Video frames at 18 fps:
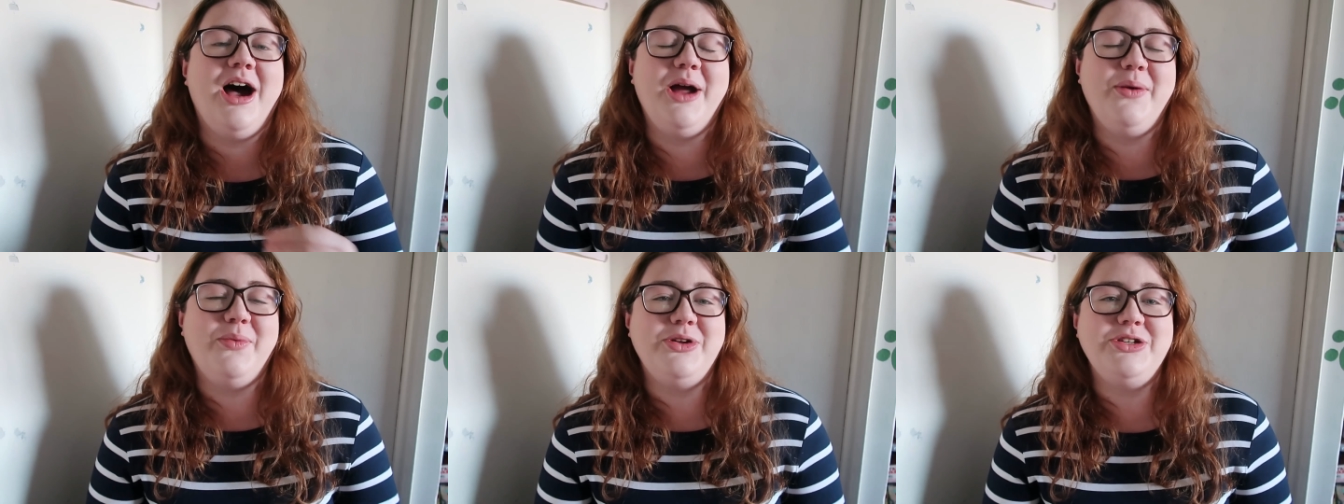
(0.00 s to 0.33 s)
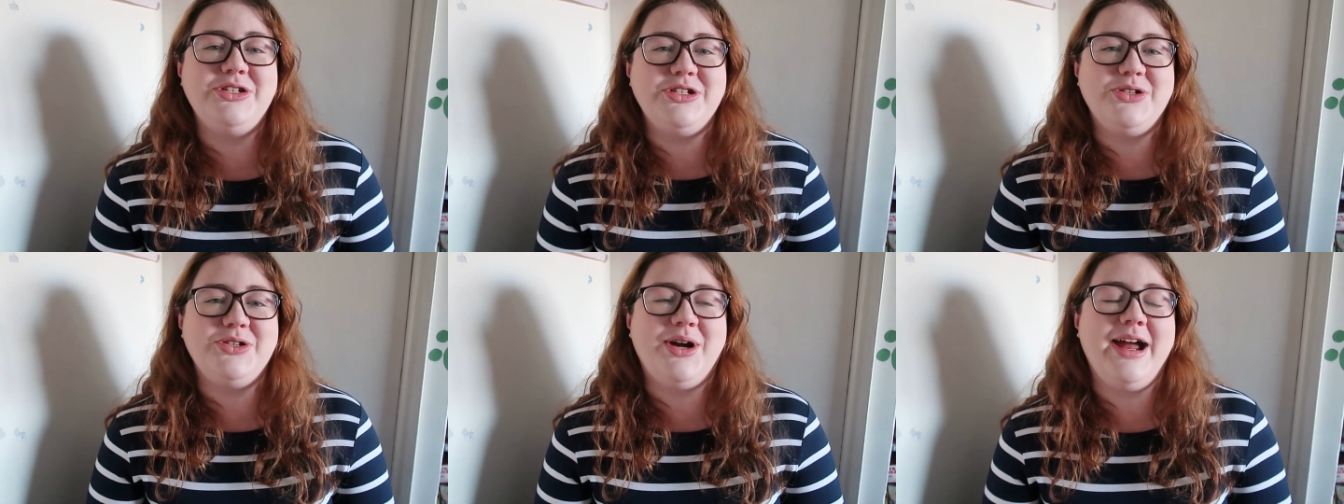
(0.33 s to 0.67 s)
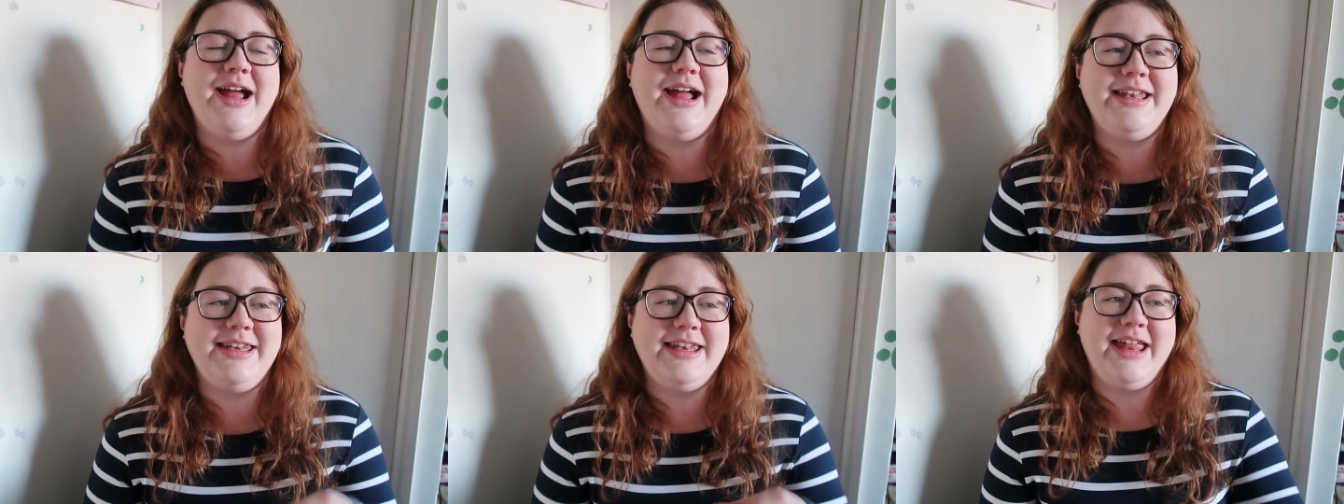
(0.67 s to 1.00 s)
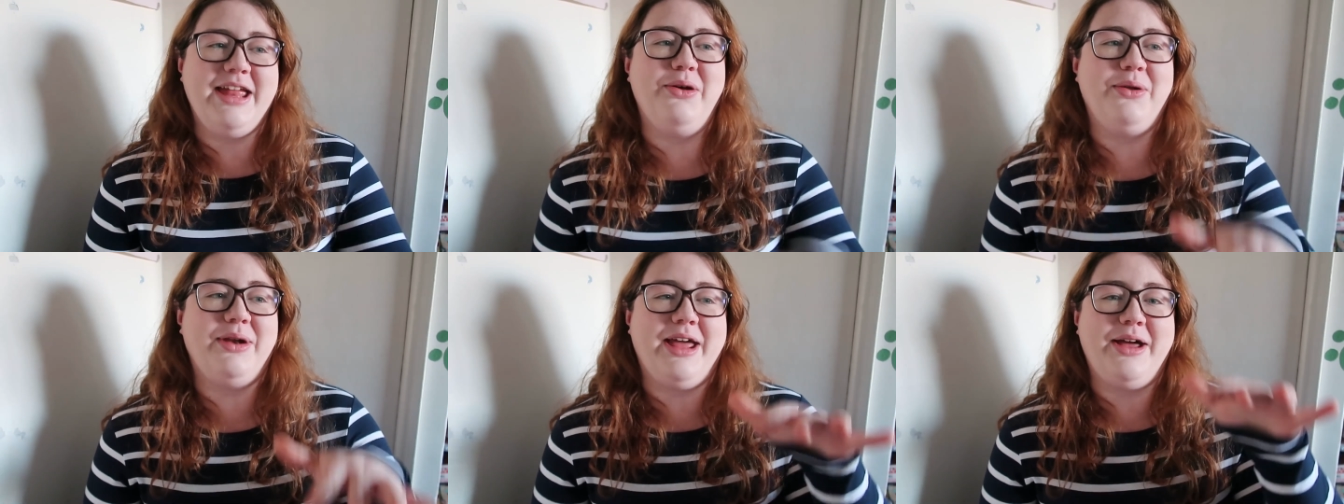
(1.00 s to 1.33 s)
I want to try and
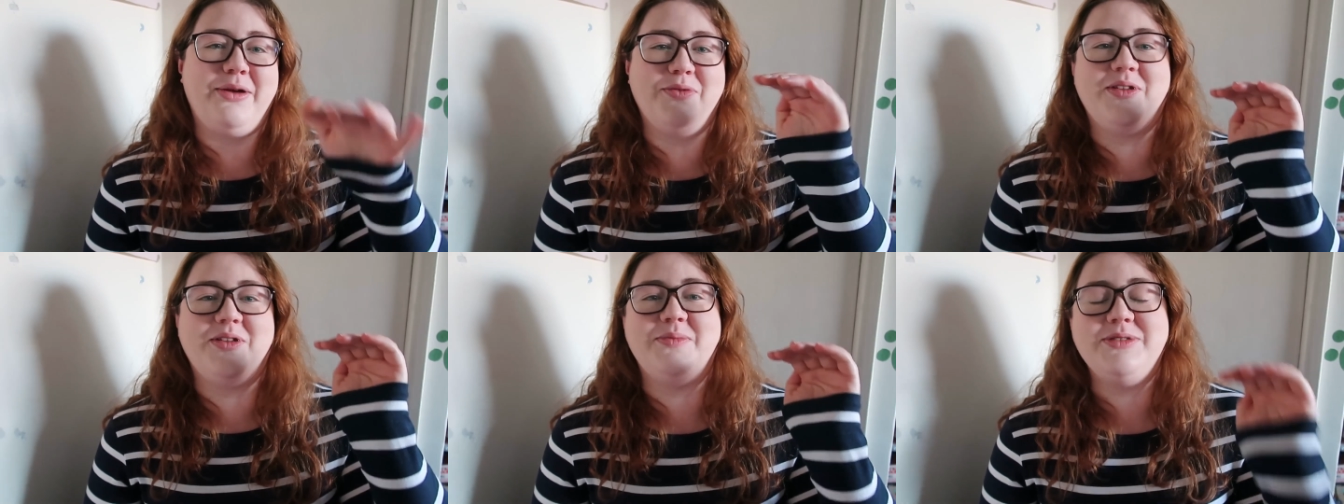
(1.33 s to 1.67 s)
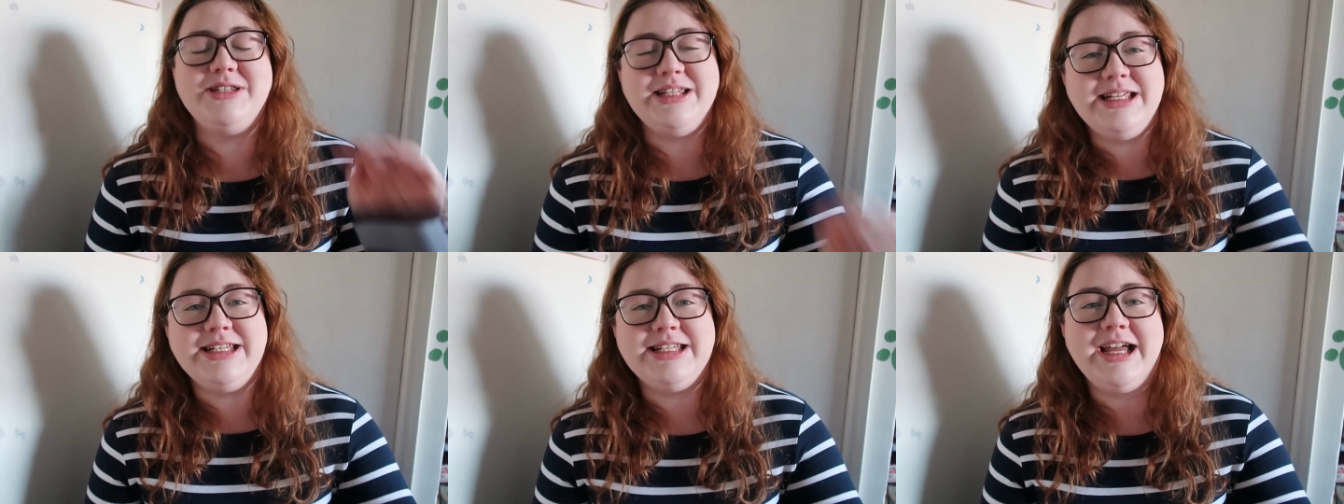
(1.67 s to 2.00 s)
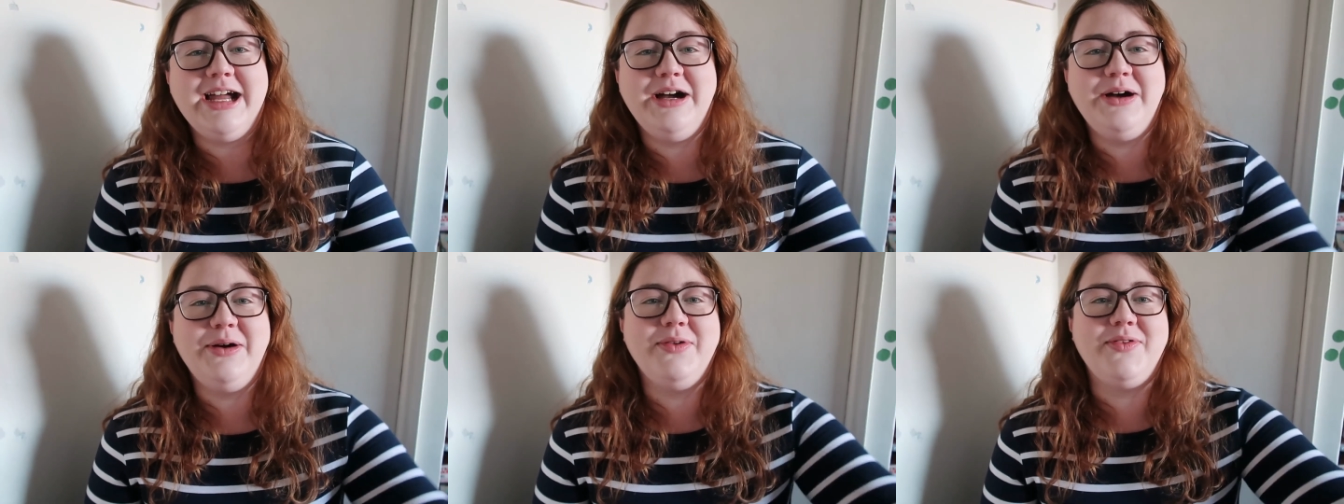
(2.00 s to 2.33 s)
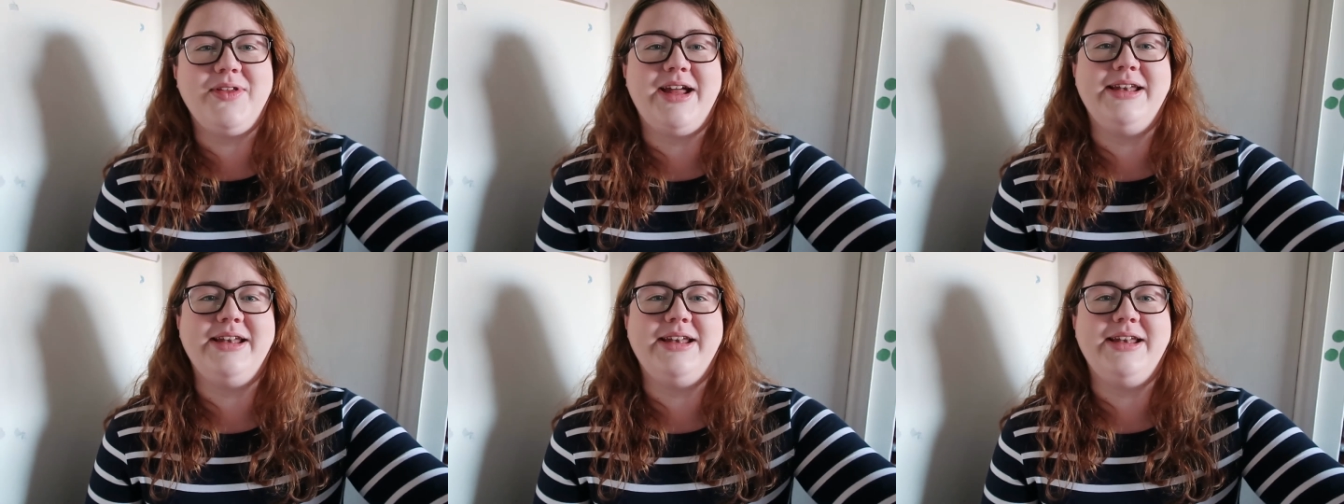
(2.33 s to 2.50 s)
nail down some details